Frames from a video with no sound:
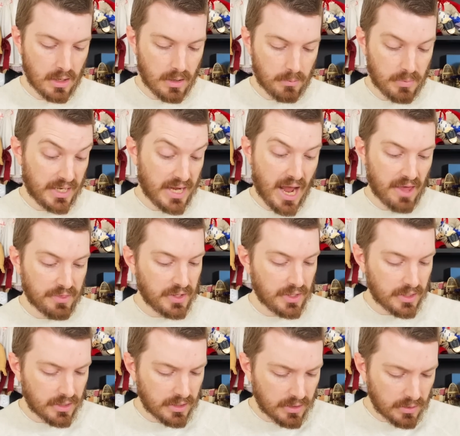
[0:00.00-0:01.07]
But yeah,
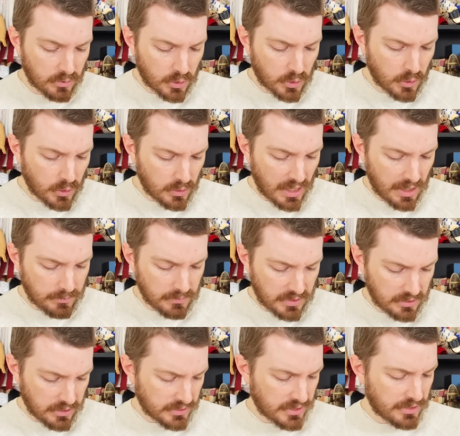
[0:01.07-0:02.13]
the little, it
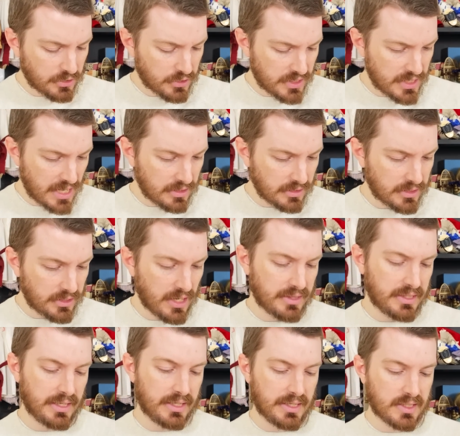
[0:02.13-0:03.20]
looks like there's a necklace here. I
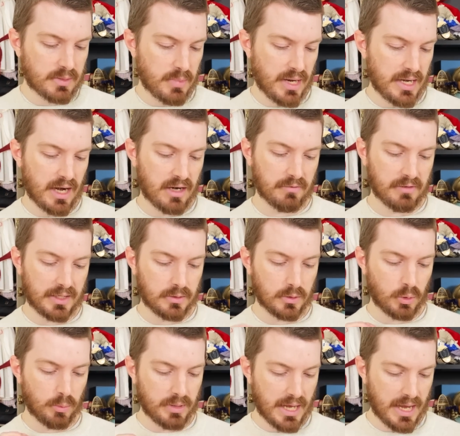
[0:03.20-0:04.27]
think it's made out of like
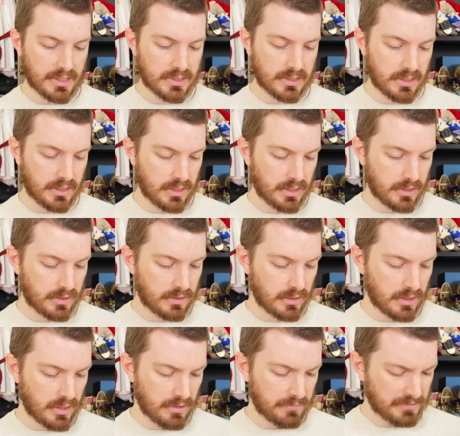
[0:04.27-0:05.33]
little plastic
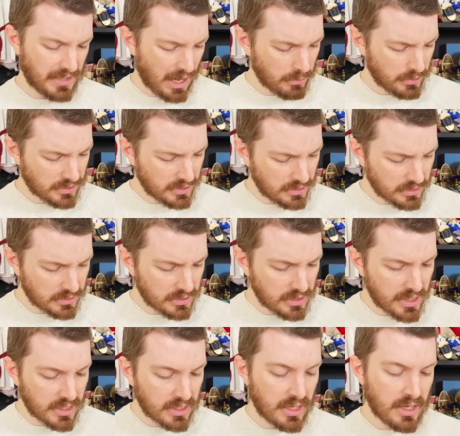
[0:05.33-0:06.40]
flowers, it looks
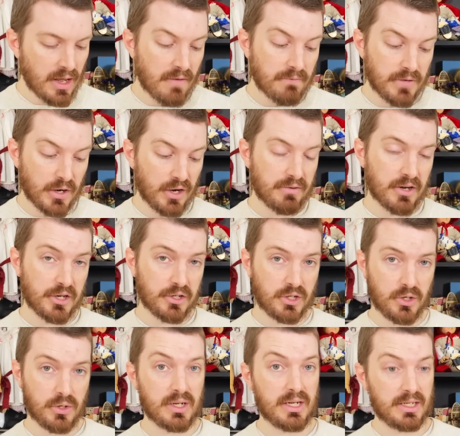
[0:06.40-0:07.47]
like. Very, very
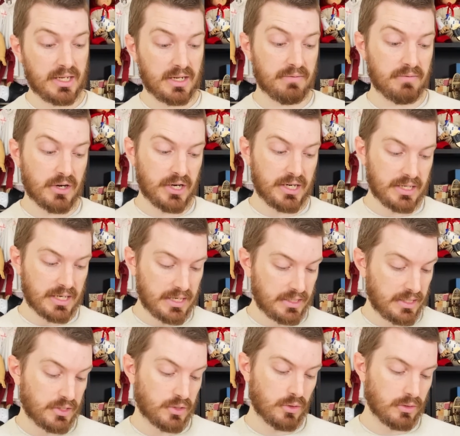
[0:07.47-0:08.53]
cute. And again, very
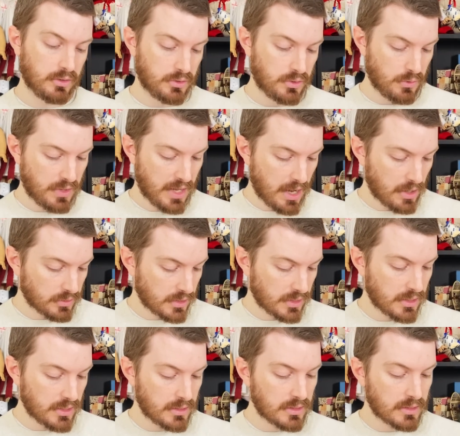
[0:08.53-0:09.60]
90s, early
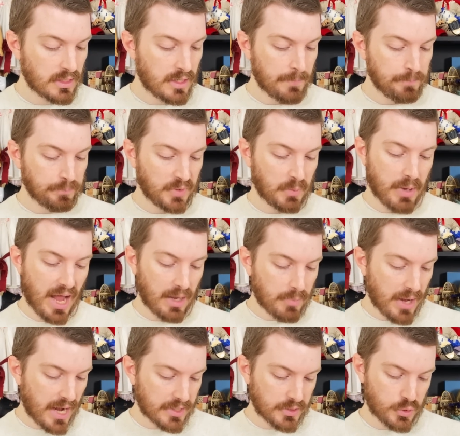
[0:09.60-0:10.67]
2000s. The
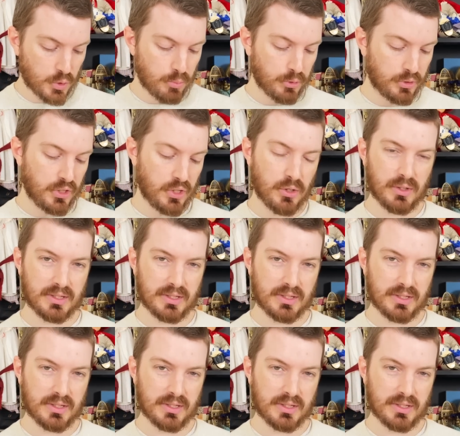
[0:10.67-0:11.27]
backpack is super cute.